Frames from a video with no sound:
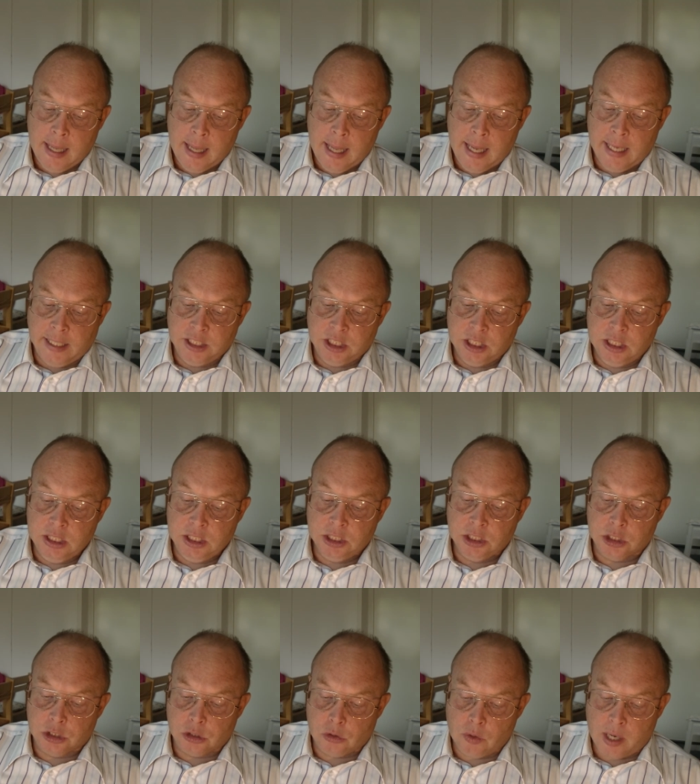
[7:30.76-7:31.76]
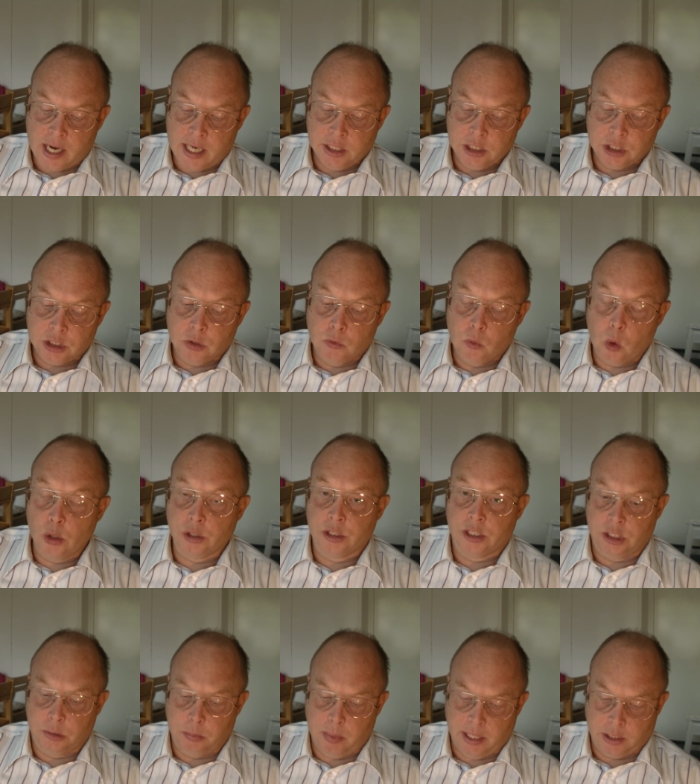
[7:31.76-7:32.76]
and Jesus Christ won
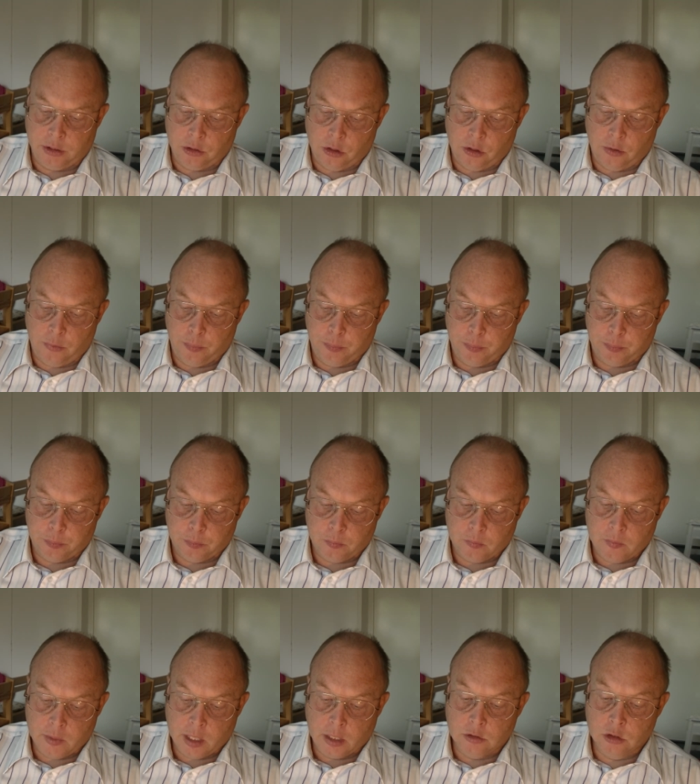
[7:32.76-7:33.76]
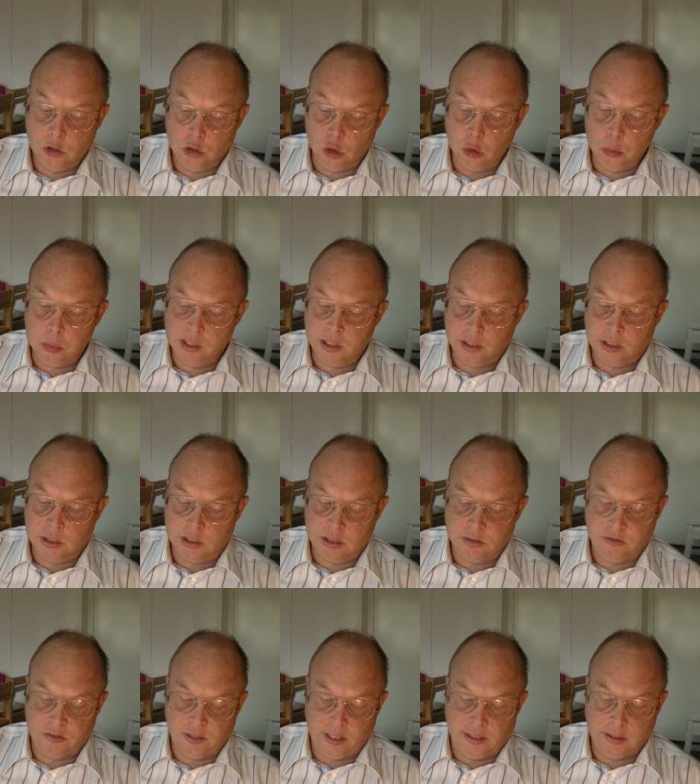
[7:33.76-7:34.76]
this battle. The duplicate
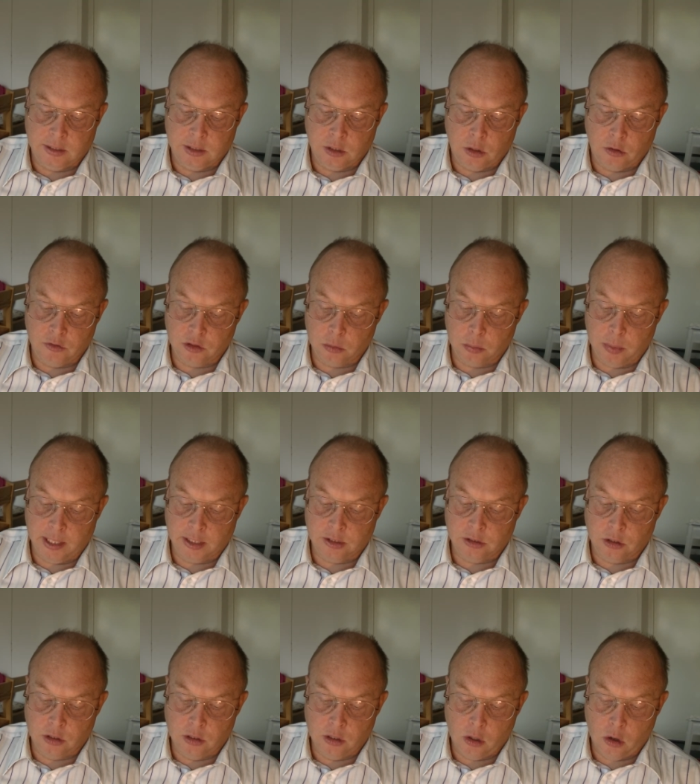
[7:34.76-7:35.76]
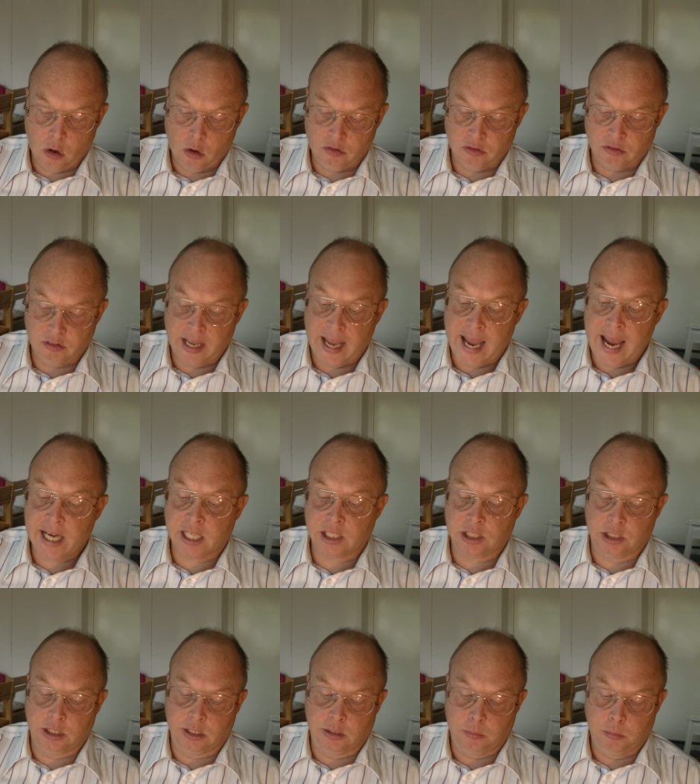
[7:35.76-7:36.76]
event of the Battle of
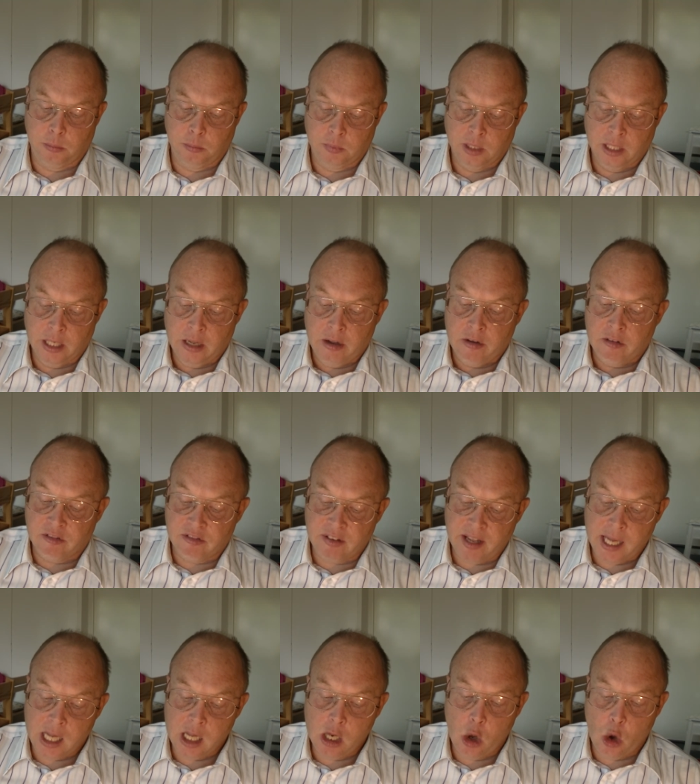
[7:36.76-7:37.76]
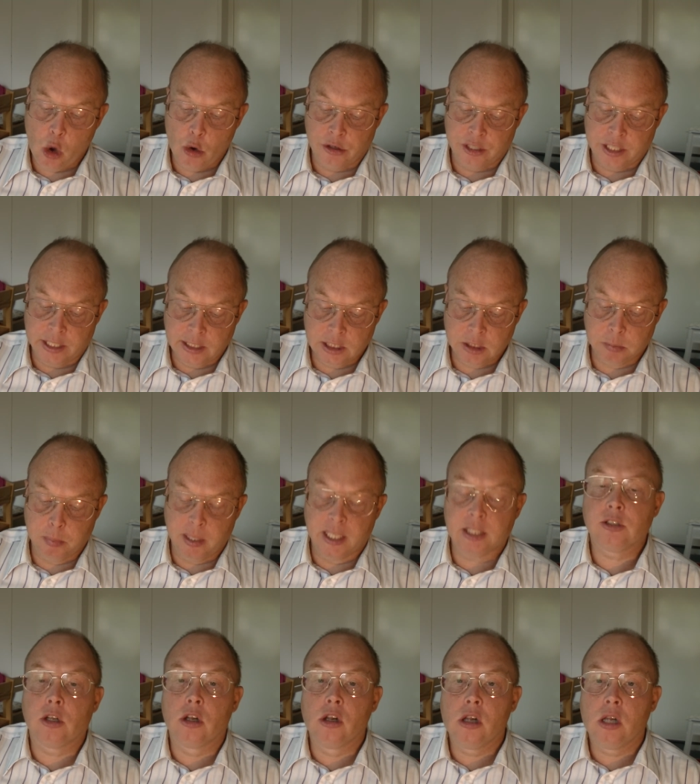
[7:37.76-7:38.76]
Actium fell on this
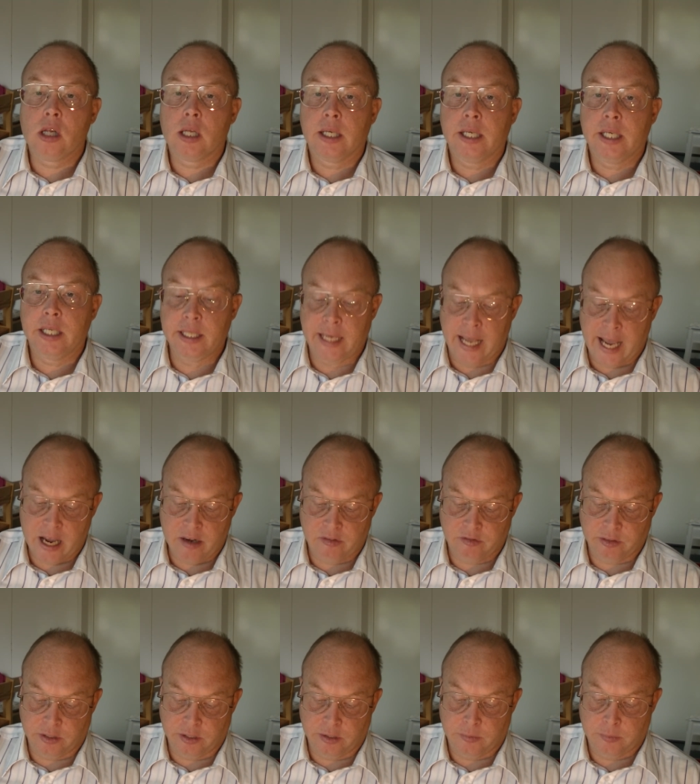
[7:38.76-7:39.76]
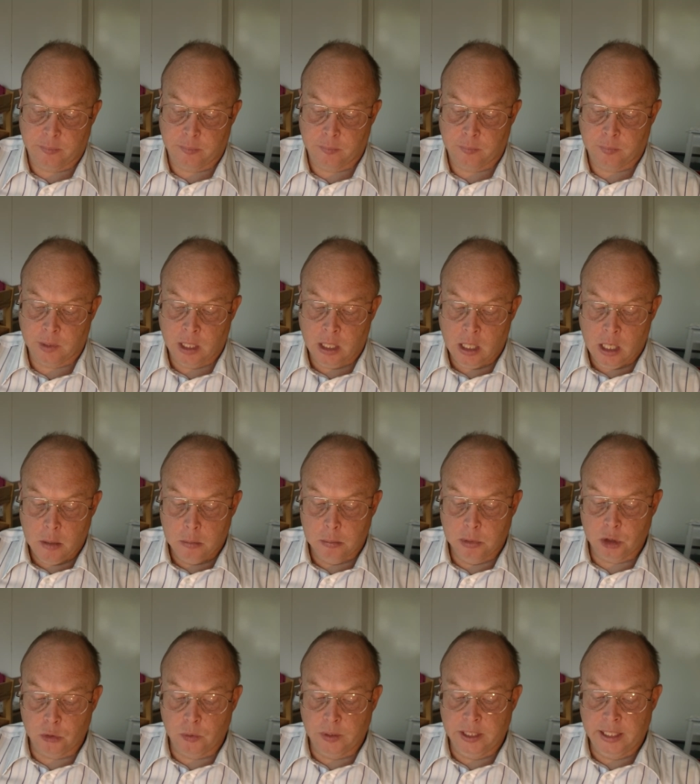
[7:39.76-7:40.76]
battle in heaven
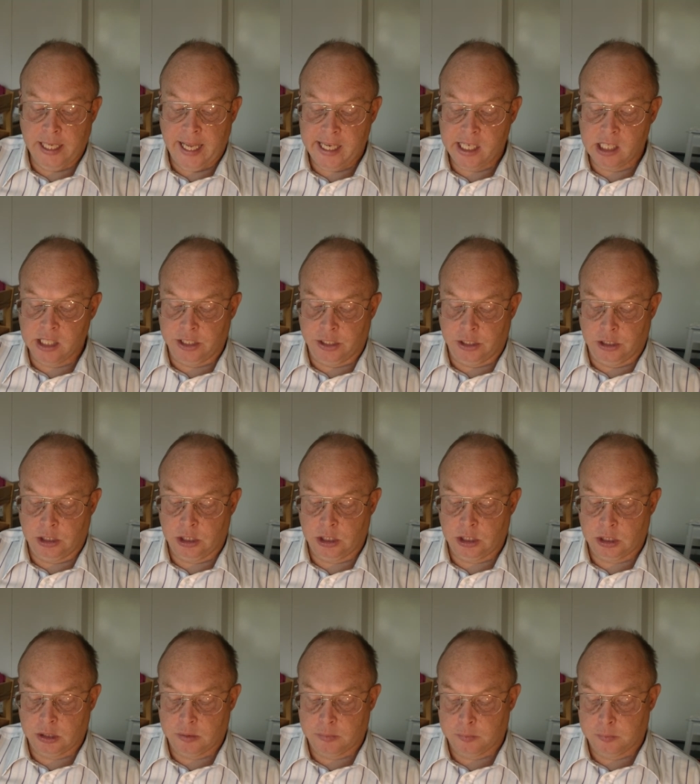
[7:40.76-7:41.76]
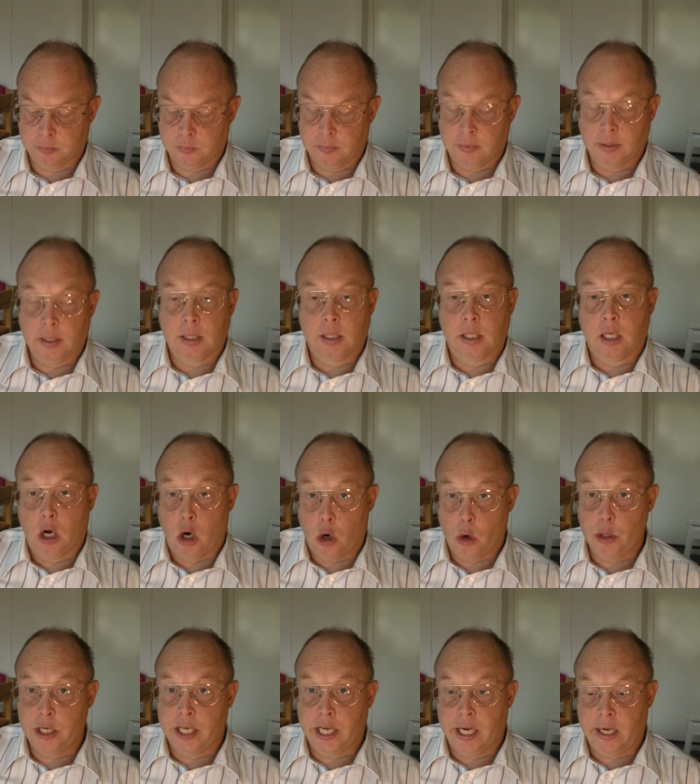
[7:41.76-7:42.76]
between aliens. Oh
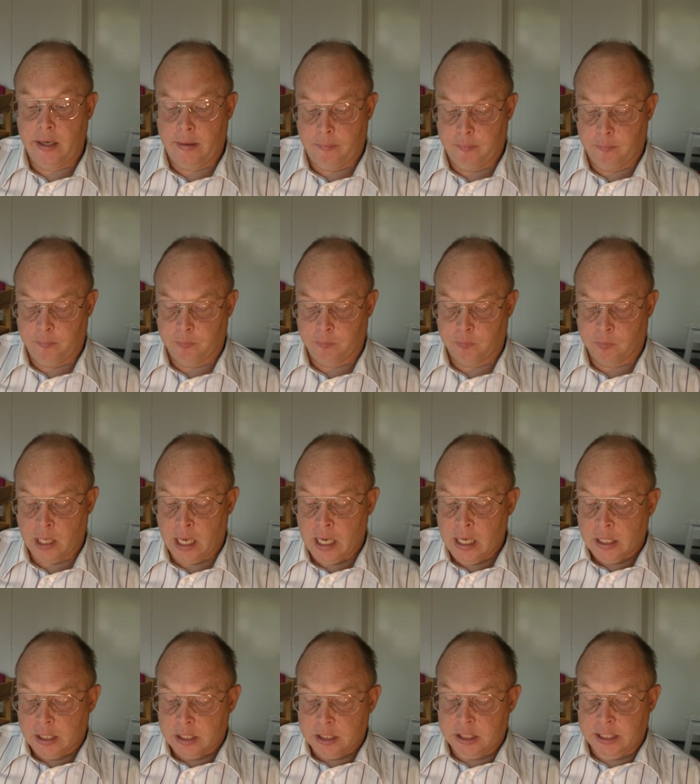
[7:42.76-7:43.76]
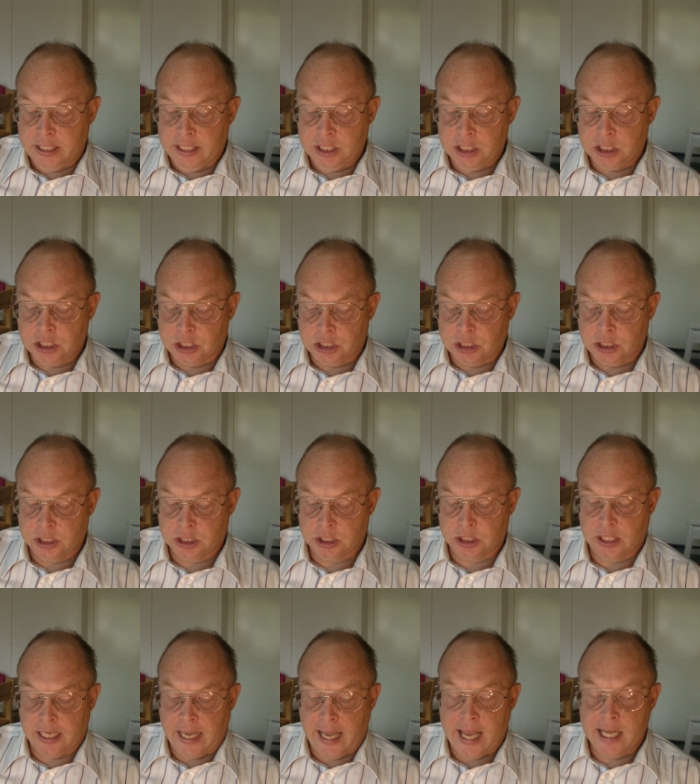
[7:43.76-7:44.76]
yeah,
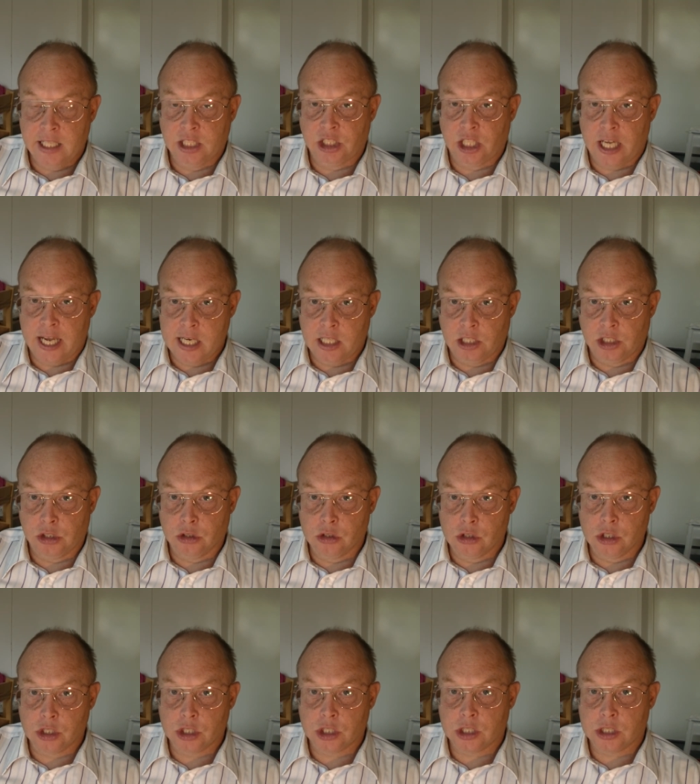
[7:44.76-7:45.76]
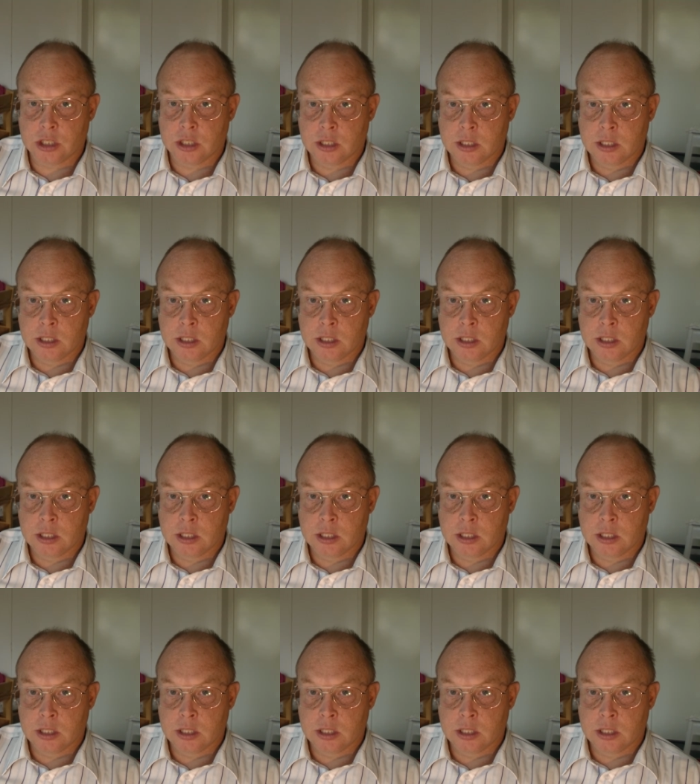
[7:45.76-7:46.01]
Jesus and his angels